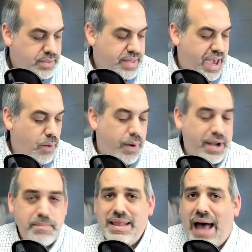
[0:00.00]
They
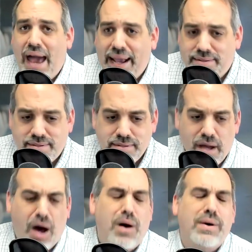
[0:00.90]
want to be liked.
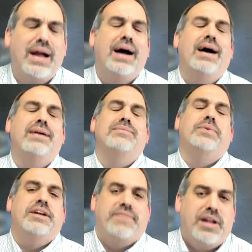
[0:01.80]
Oh, God,
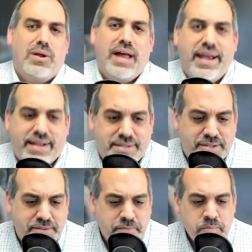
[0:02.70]
what if they don't like
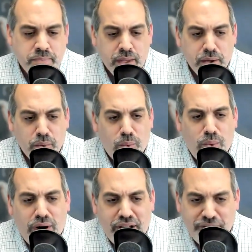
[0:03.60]
us?
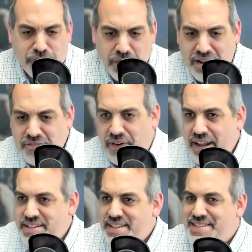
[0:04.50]
What if we're not
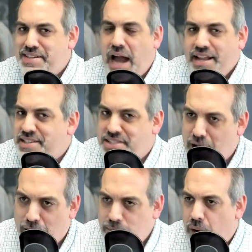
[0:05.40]
invited to the signing
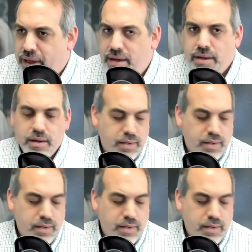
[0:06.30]
ceremony?